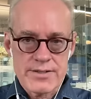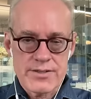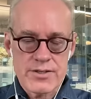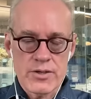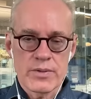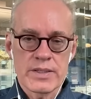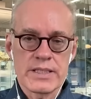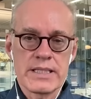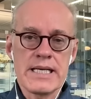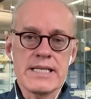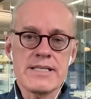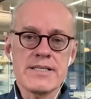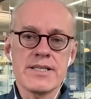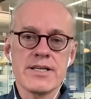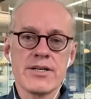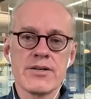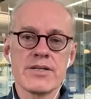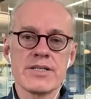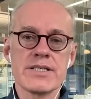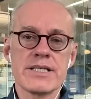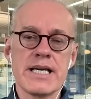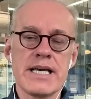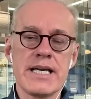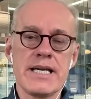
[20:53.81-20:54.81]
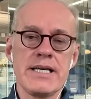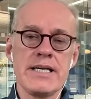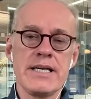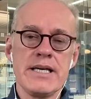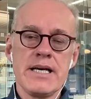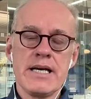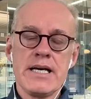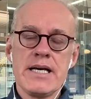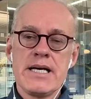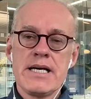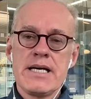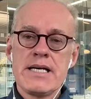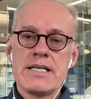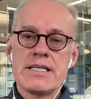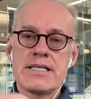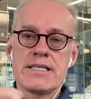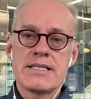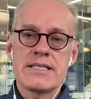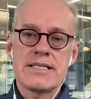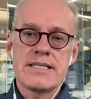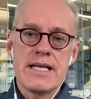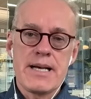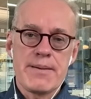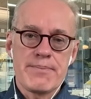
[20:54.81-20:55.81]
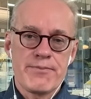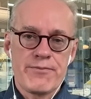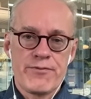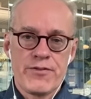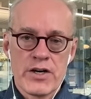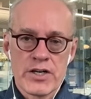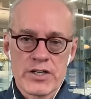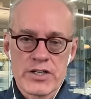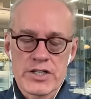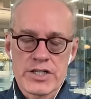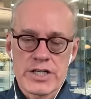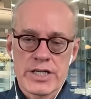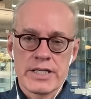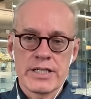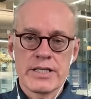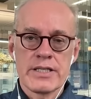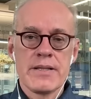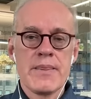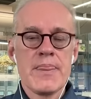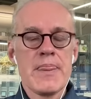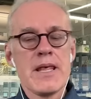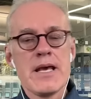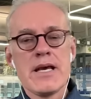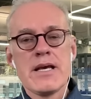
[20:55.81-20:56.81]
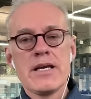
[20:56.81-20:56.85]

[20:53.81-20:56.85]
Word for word: So unless there is a step function,